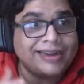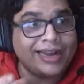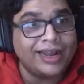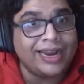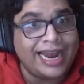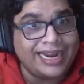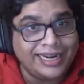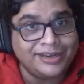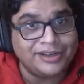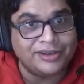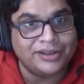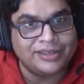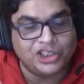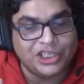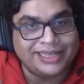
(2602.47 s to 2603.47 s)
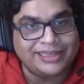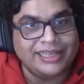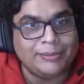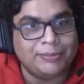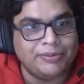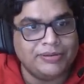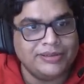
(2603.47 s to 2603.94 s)
our editor,
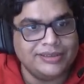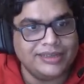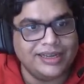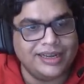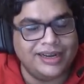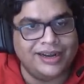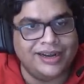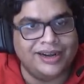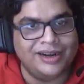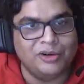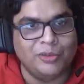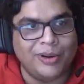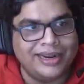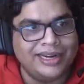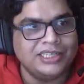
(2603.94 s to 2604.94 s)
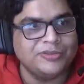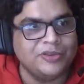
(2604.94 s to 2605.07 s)
Jaydeep, who edits for